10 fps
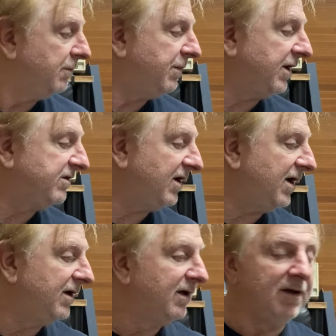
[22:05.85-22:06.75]
But
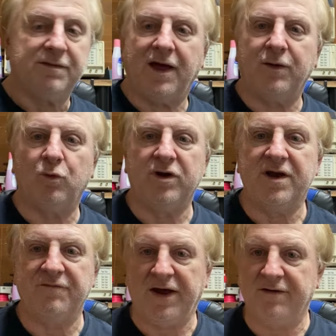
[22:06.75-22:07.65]
they would
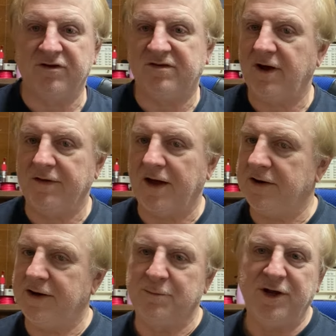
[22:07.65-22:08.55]
never ever say that
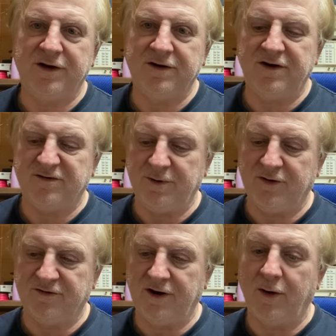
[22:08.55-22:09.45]
in a million years,
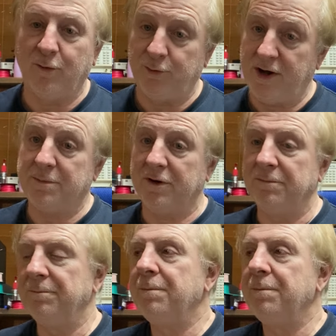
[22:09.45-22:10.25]
because I know what would happen.